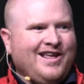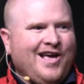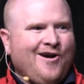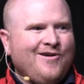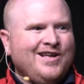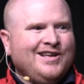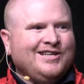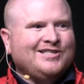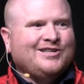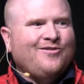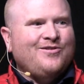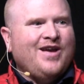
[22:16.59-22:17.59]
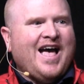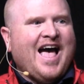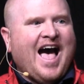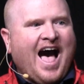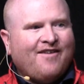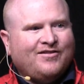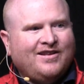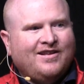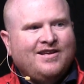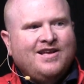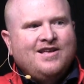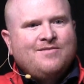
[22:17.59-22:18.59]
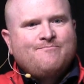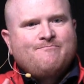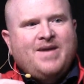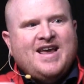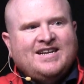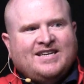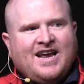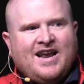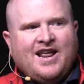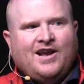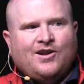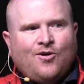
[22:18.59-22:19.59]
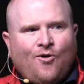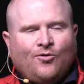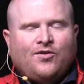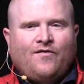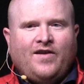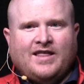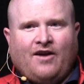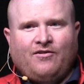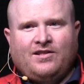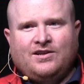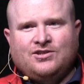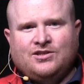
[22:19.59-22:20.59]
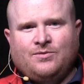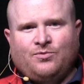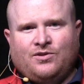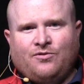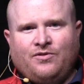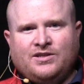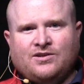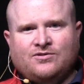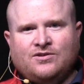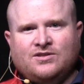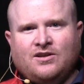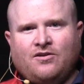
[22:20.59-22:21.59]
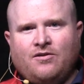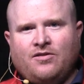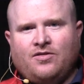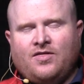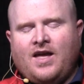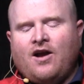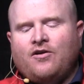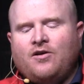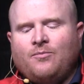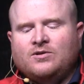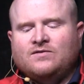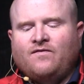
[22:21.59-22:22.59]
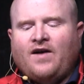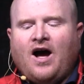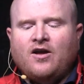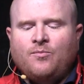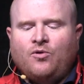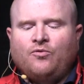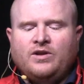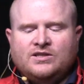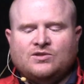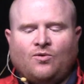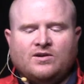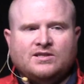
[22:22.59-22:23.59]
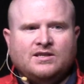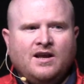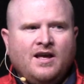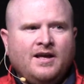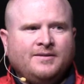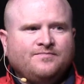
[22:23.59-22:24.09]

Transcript: You know, so you have to maintain and cultivate that relationship with your researchers. They are your most valuable resource.